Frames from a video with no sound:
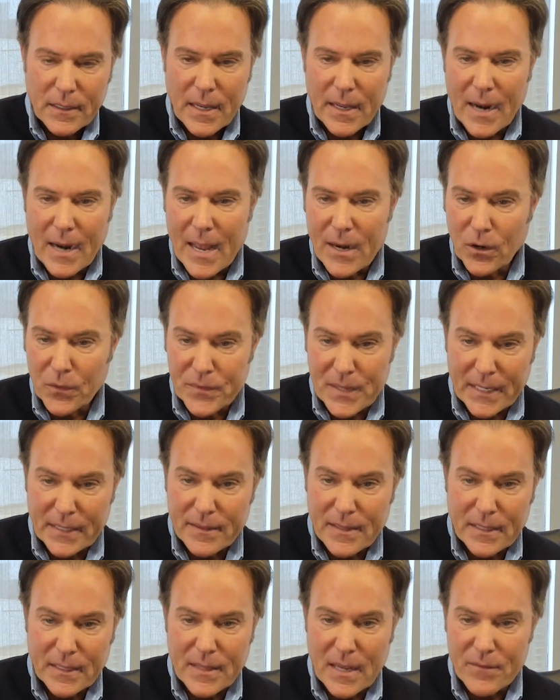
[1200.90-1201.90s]
and I don't
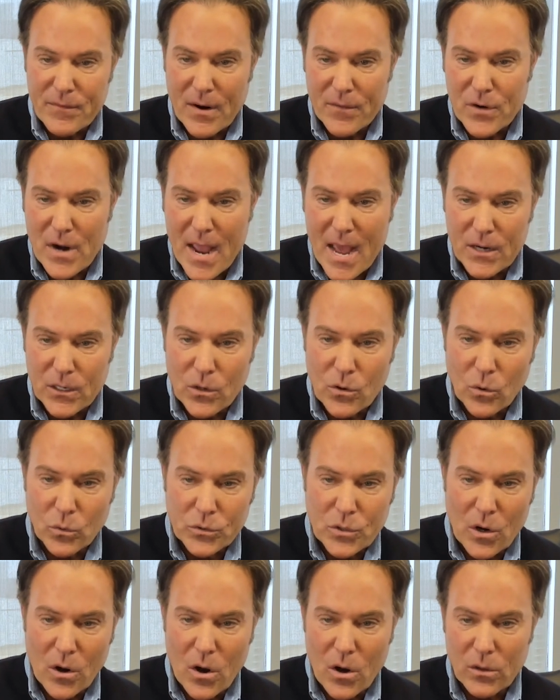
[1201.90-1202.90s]
think that they've ever had a
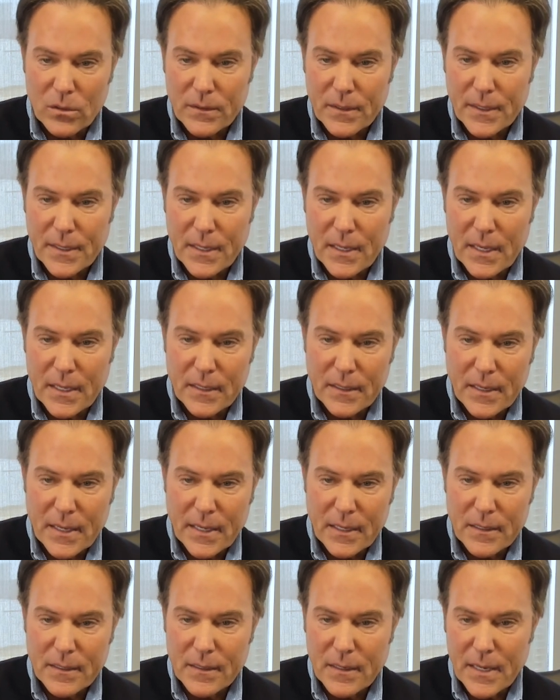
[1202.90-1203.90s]
cold call. In, in,
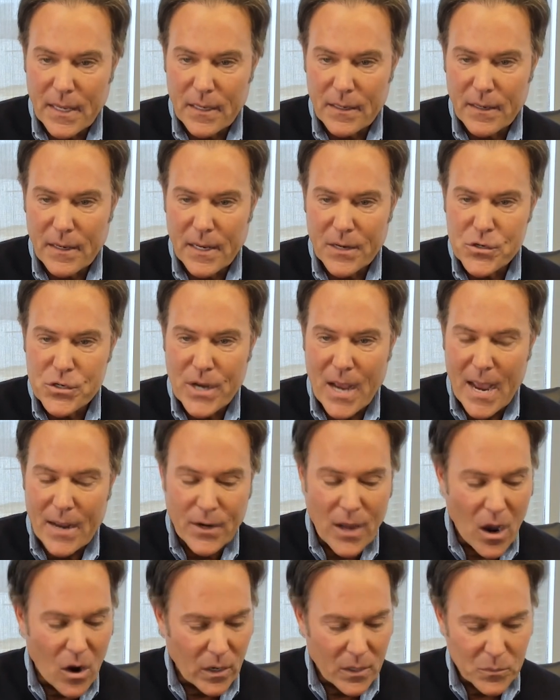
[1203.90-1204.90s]
That's amazing. In China.
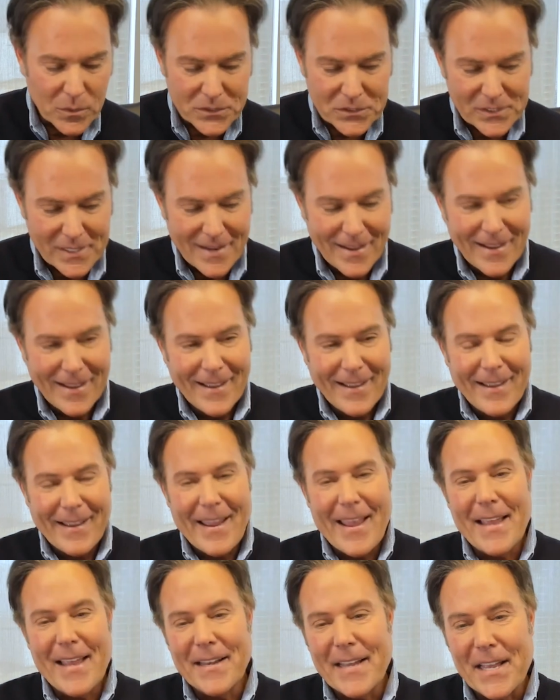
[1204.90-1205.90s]
No, it was,
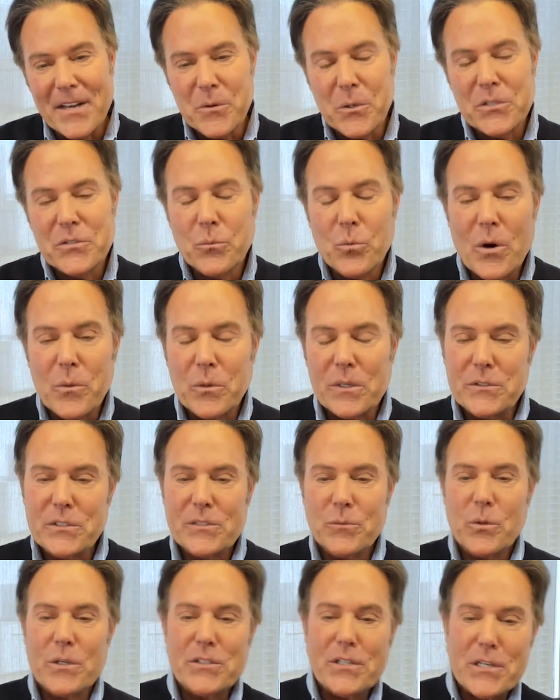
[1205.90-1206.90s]
and and it was what
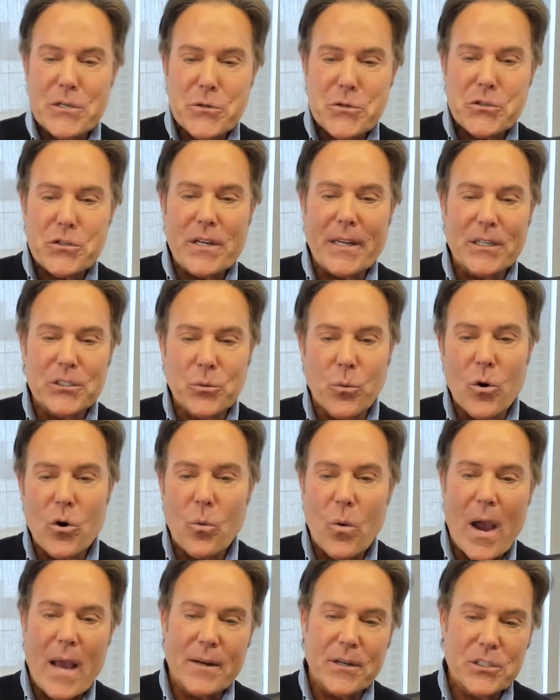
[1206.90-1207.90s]
was what's interesting is
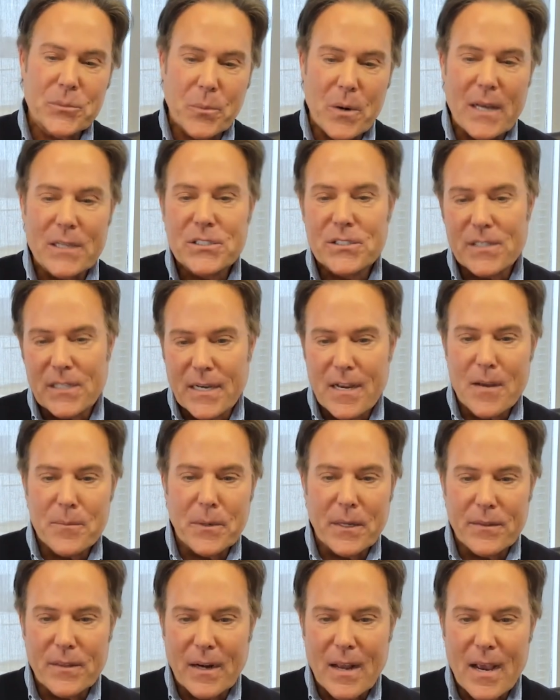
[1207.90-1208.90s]
Worldwide Express, the
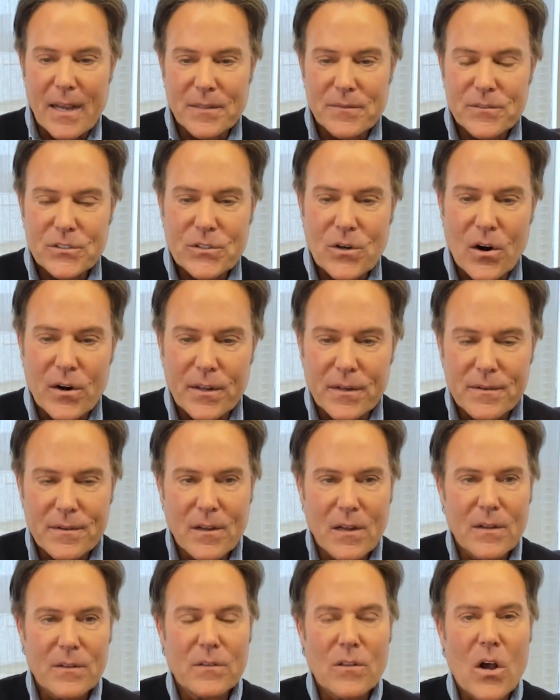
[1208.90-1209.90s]
company that I started
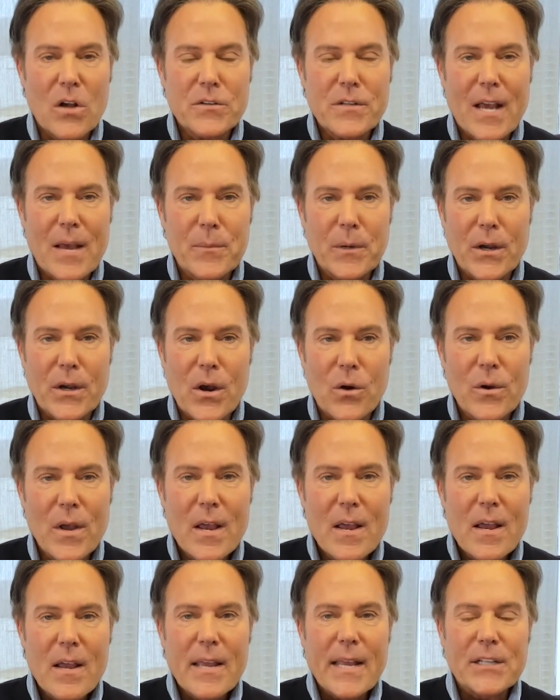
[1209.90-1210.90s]
a long time ago,
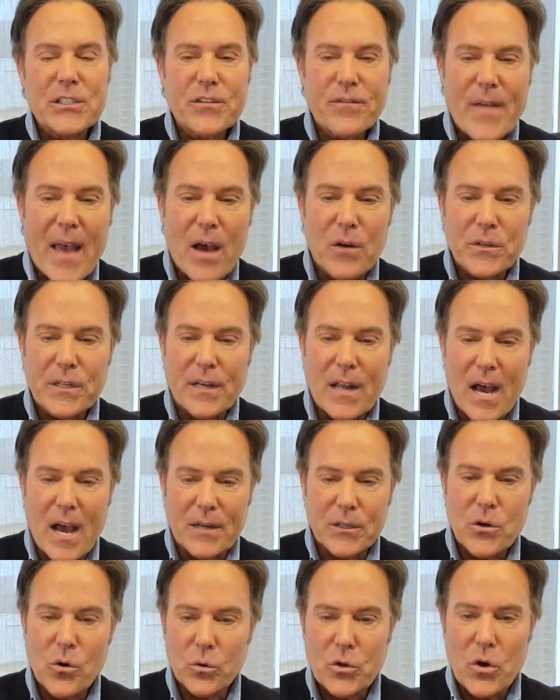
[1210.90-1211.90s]
it's founded
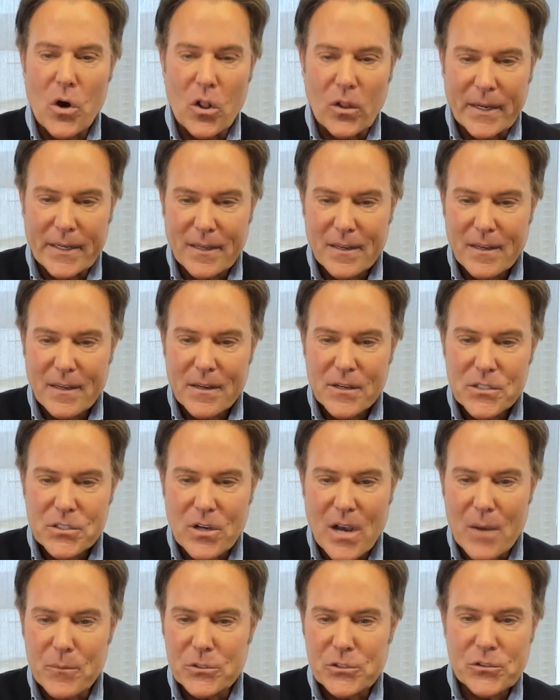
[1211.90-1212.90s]
on cold calling.
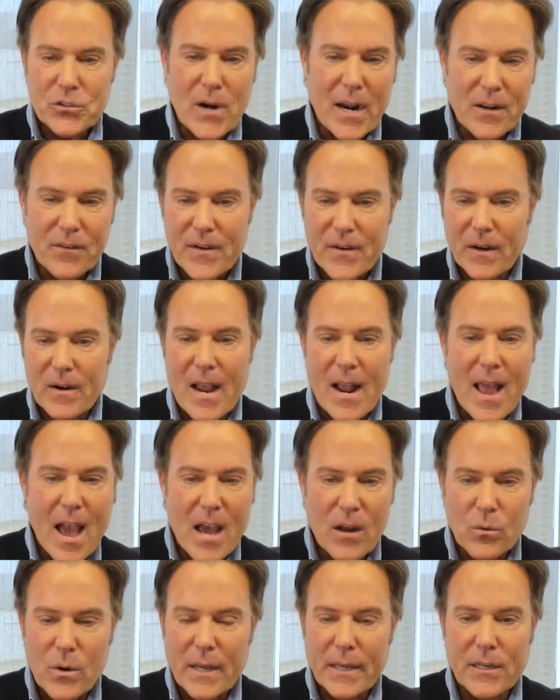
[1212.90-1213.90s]
So I was trying to figure out
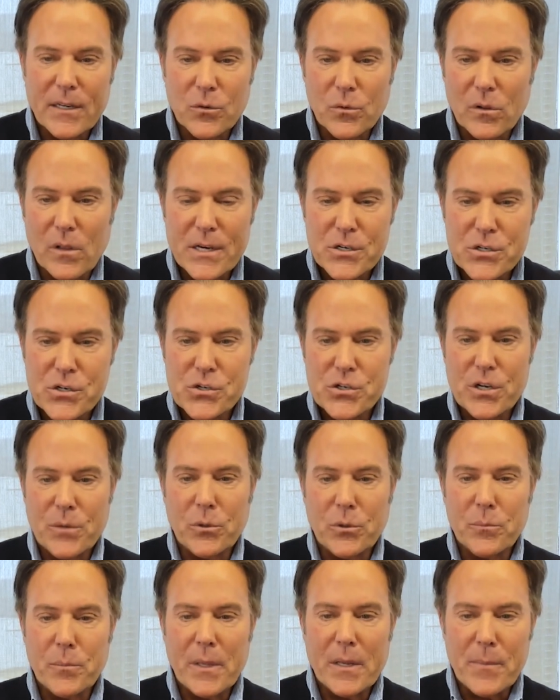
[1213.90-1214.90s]
how do I get a
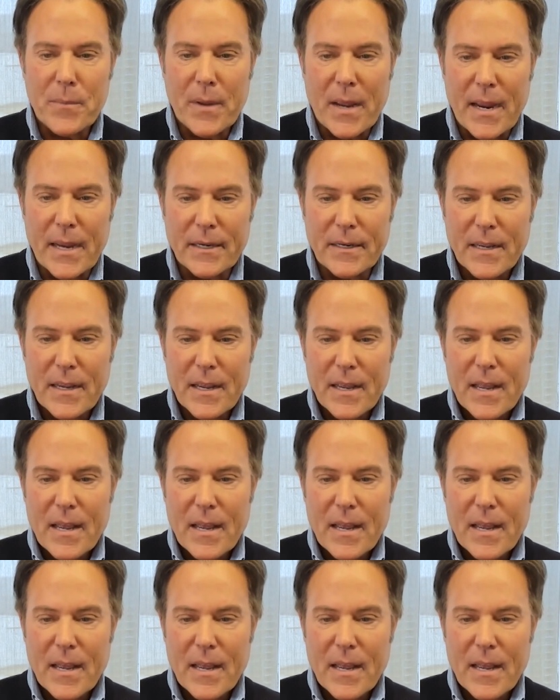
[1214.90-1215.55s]
relationship with Bitmain